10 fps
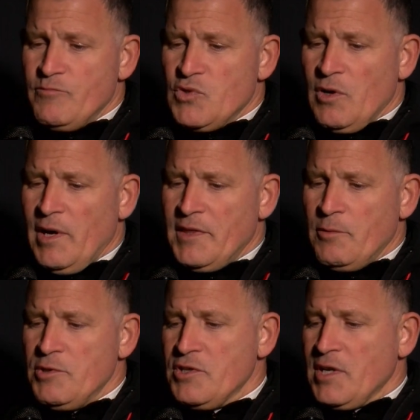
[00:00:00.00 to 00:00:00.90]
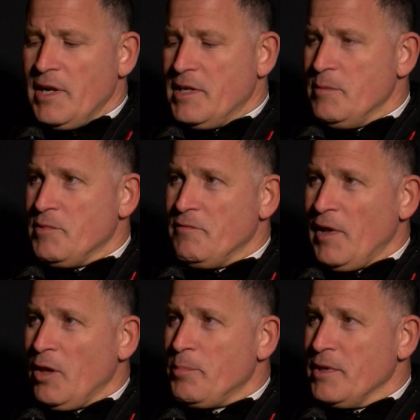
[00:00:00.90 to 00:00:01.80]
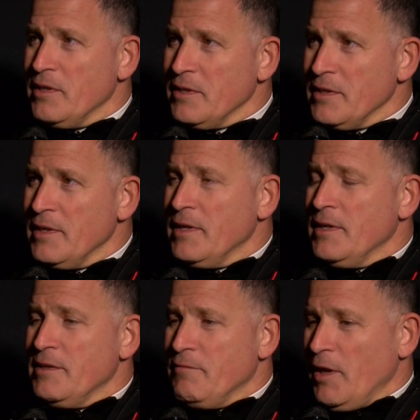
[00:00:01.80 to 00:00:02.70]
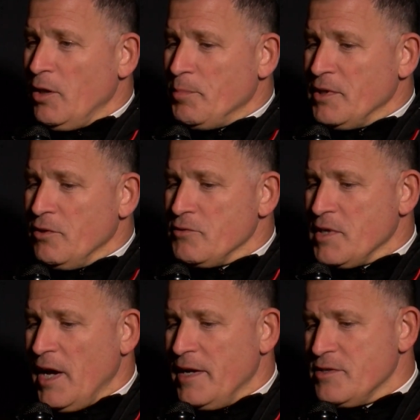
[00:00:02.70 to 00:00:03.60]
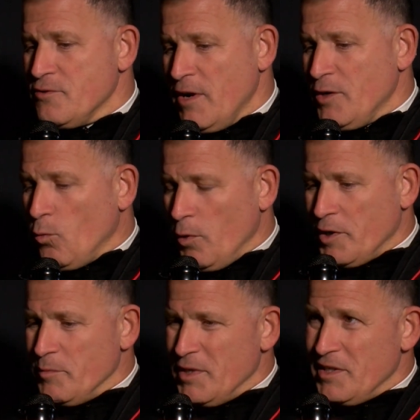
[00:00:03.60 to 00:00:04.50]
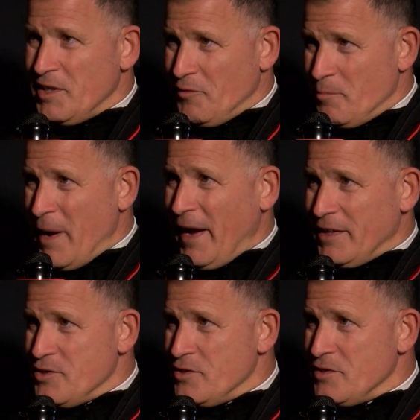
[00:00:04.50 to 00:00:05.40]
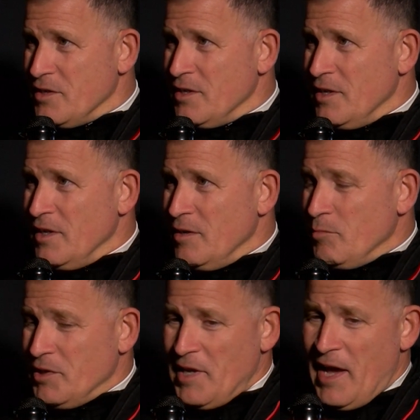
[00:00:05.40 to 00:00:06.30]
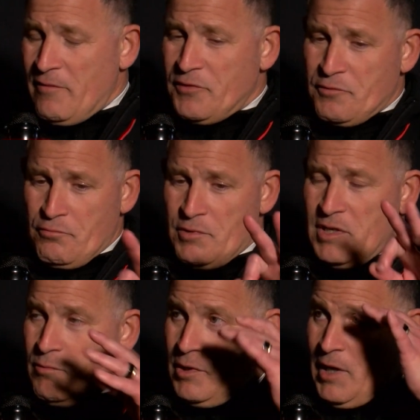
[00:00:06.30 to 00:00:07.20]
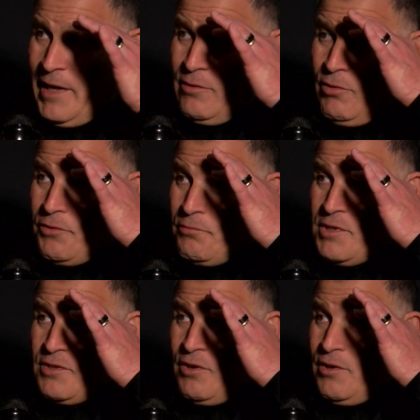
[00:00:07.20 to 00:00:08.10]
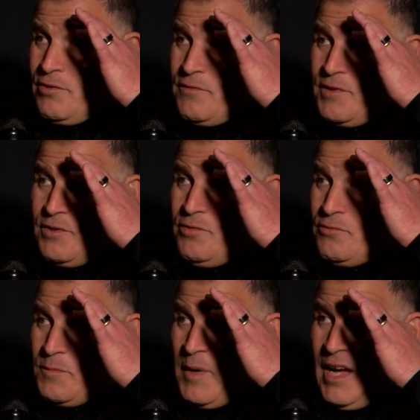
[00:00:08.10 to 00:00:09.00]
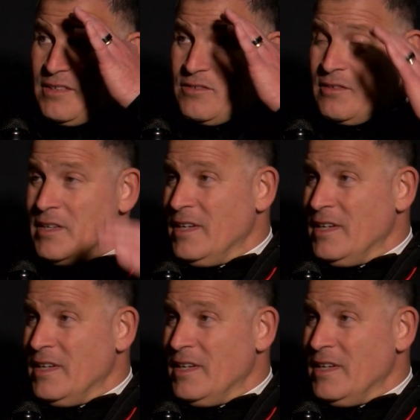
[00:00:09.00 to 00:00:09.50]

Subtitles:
So I think we just got to keep developing those guys, trying to work them into different packages. But to have three, what I call three starters for the two spots,